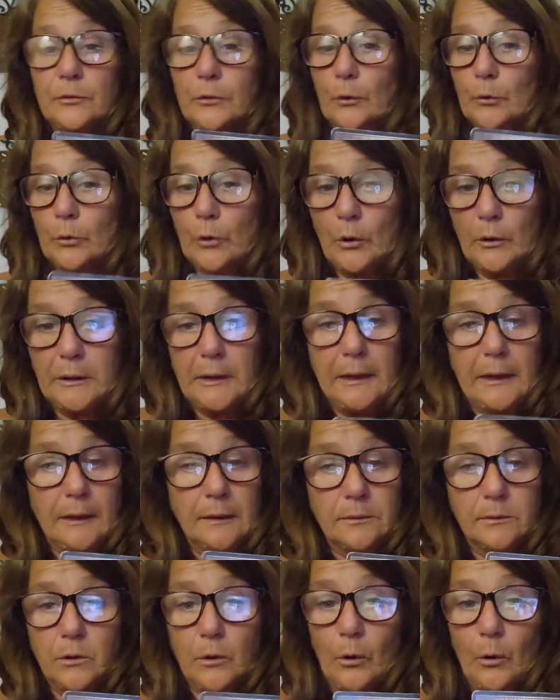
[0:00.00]
they're
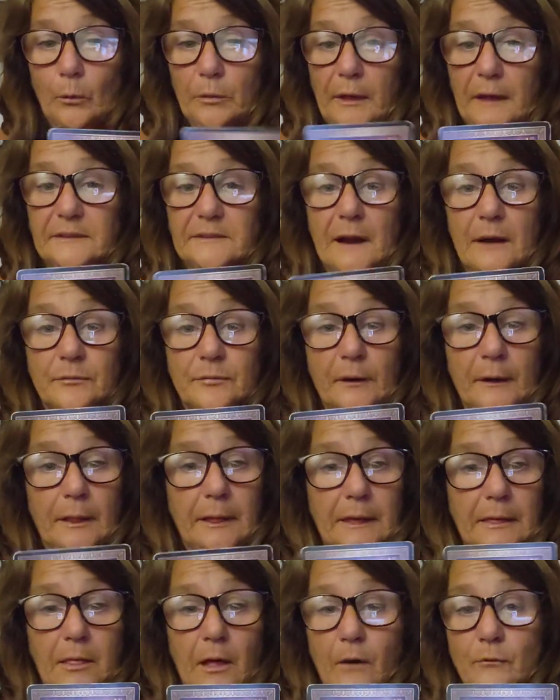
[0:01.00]
looking, you know, they
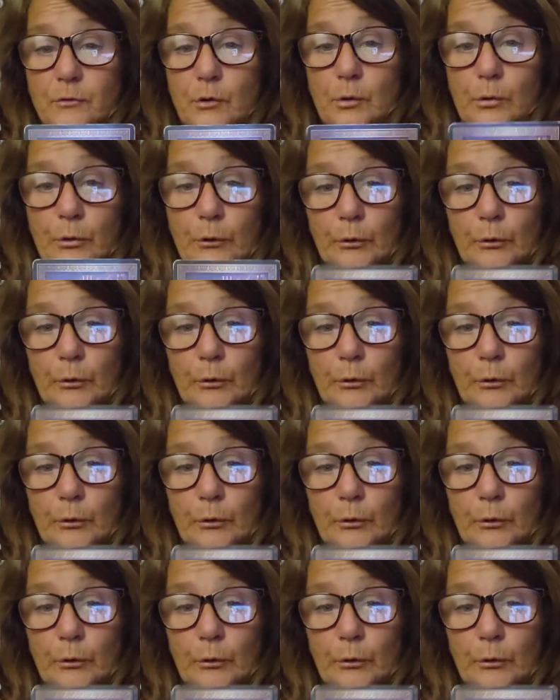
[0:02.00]
definitely love you.